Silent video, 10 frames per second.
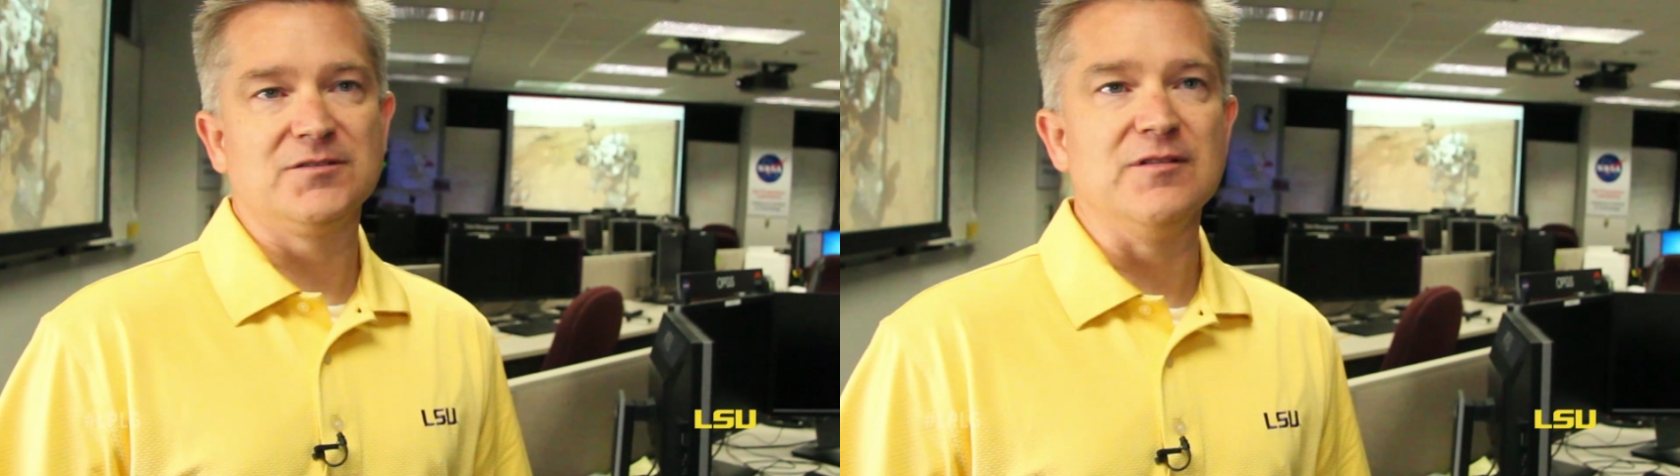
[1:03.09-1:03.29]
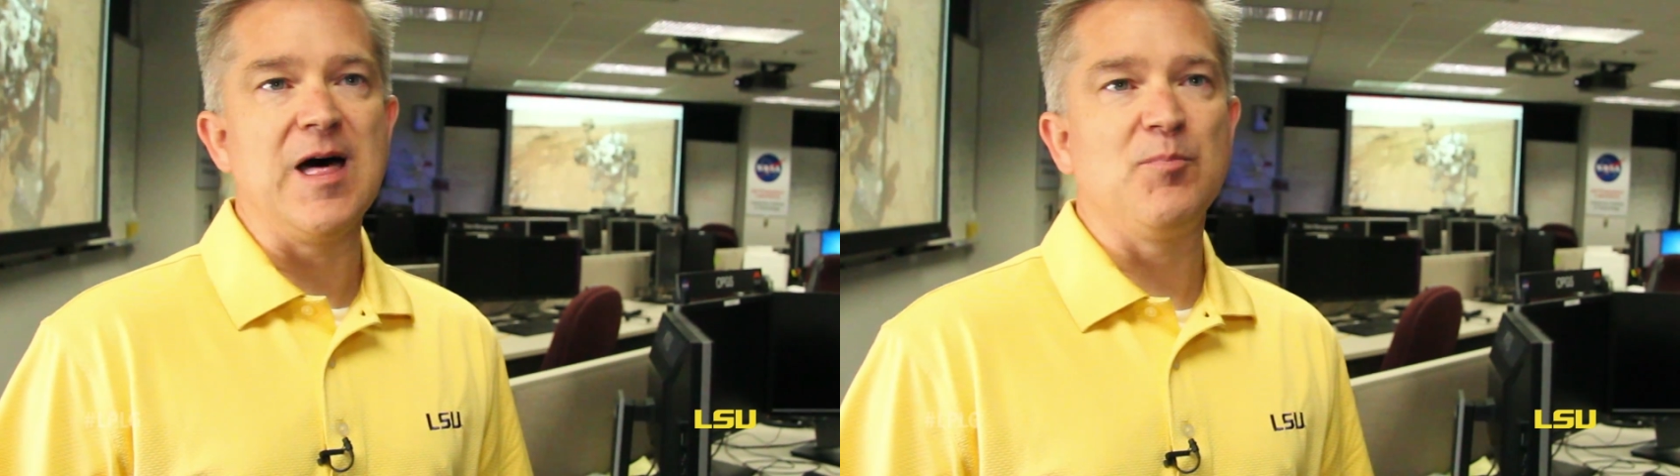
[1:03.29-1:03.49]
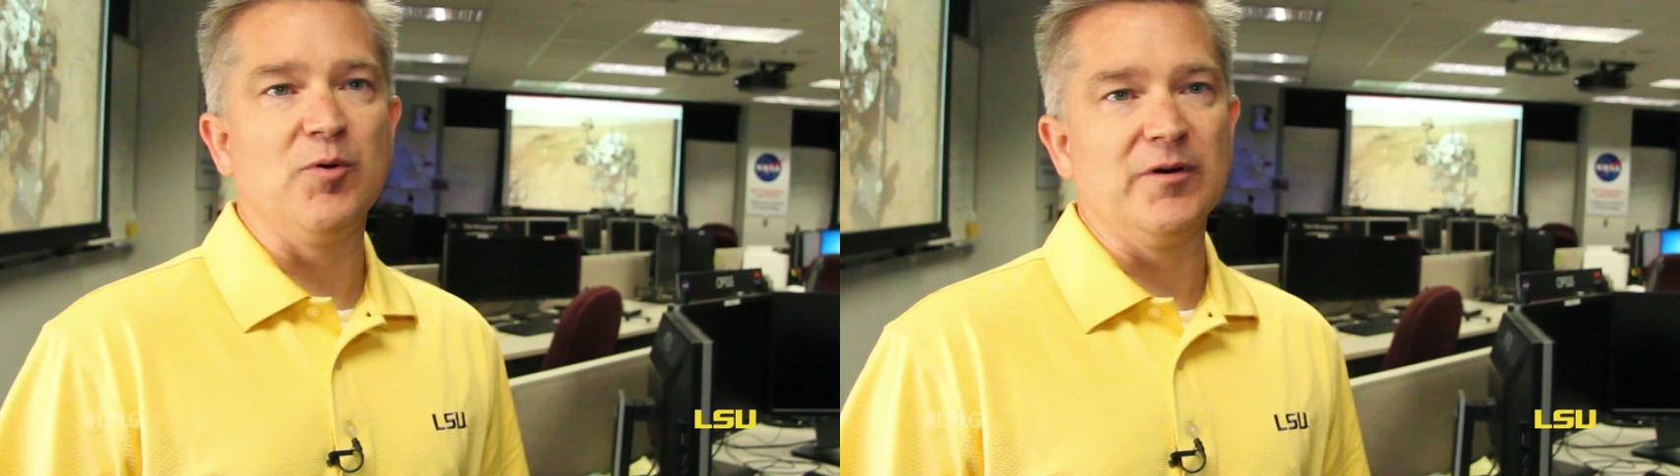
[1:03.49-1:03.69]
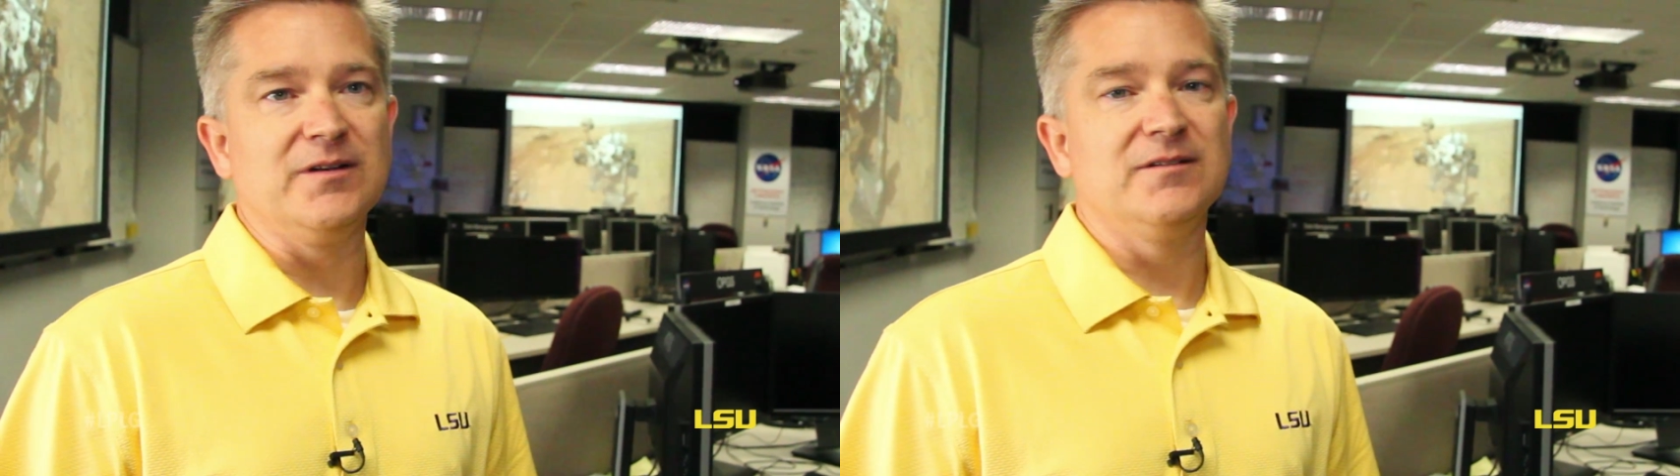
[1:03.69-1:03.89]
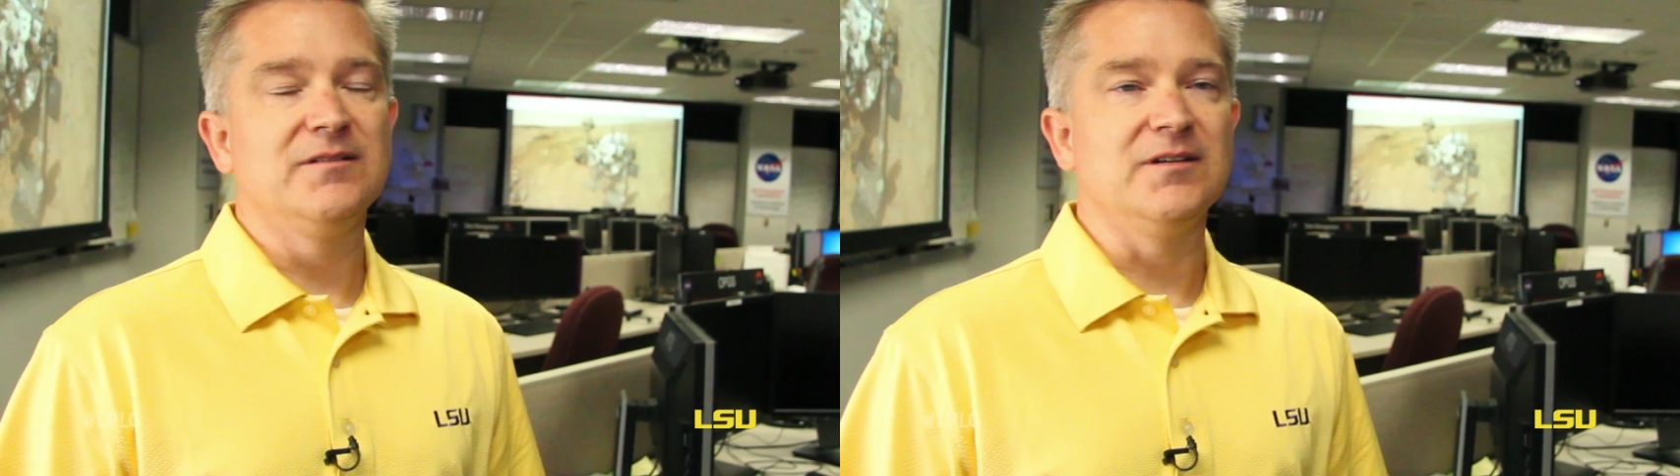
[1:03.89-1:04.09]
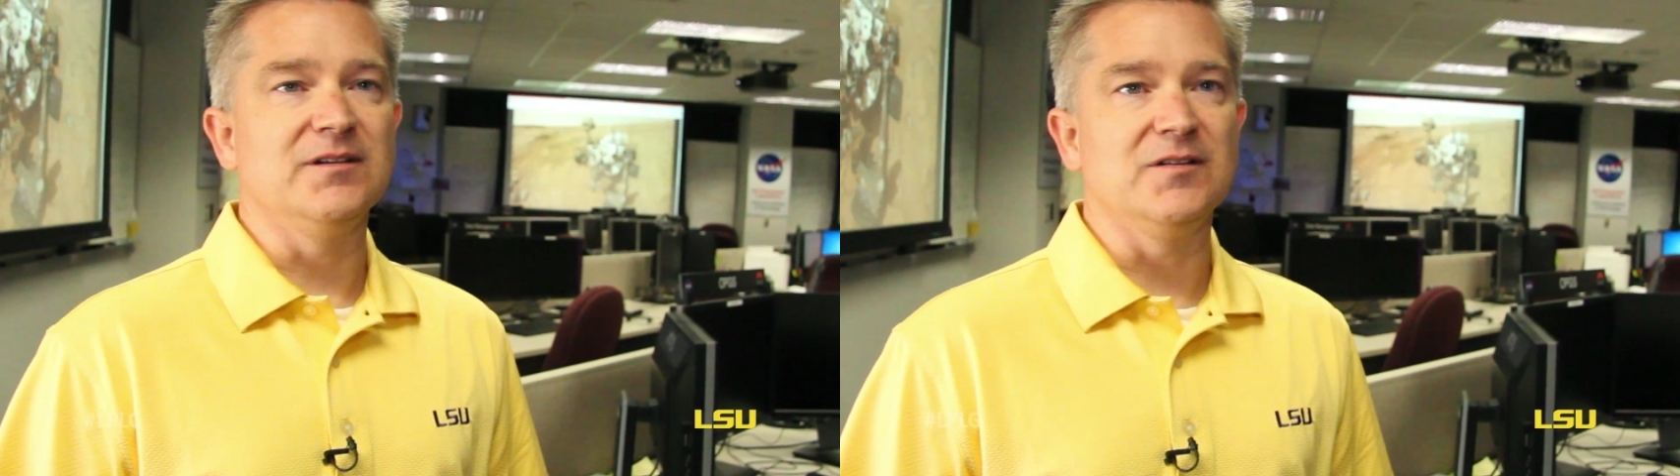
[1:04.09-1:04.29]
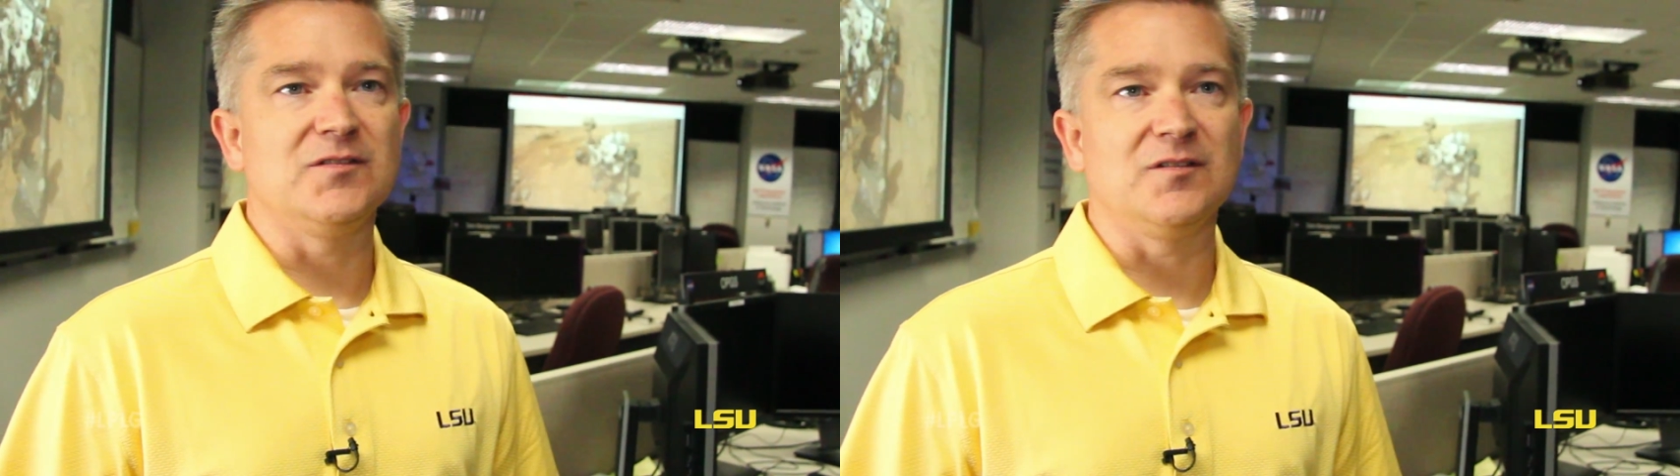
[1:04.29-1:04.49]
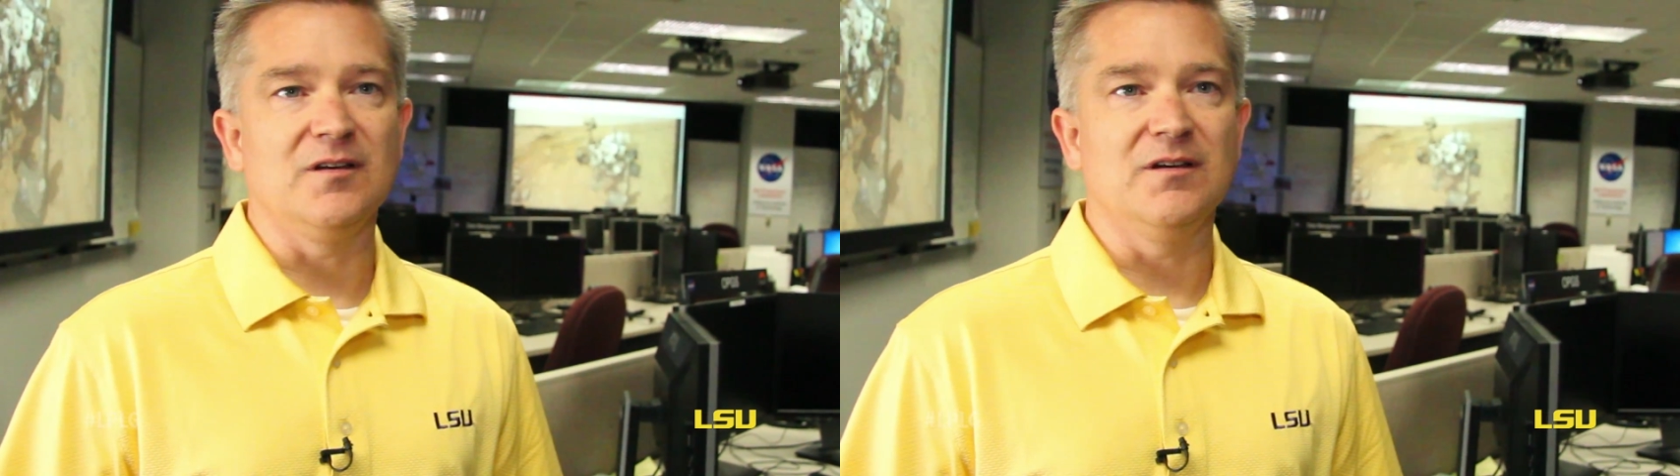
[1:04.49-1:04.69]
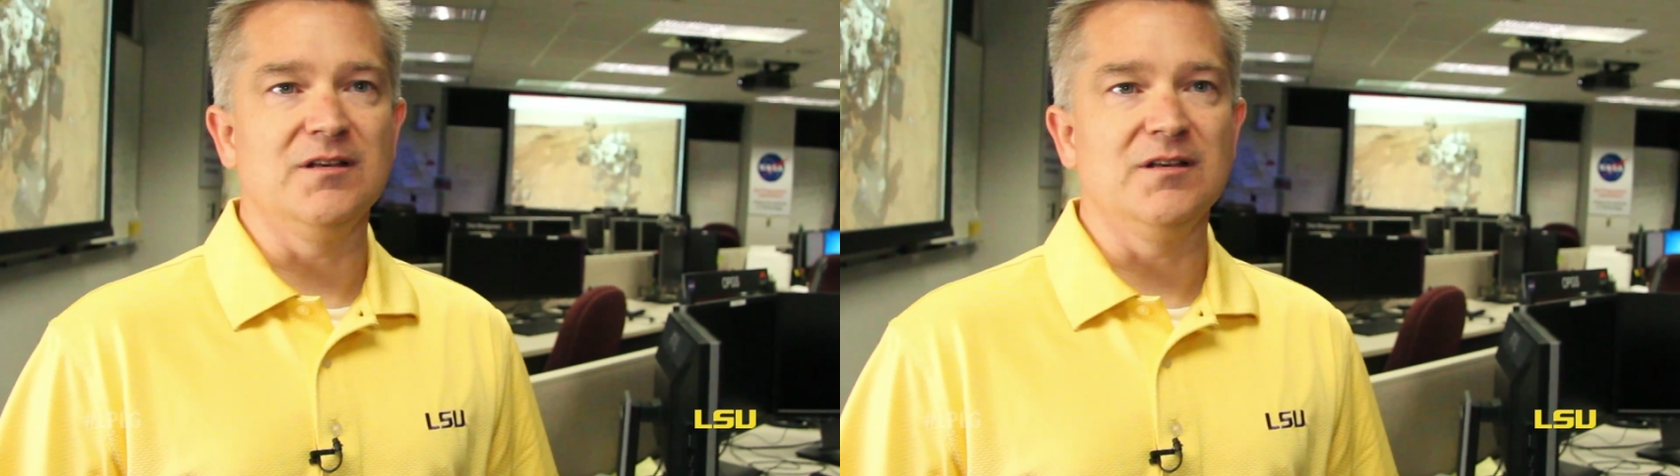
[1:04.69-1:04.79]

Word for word: to that point in its, uh,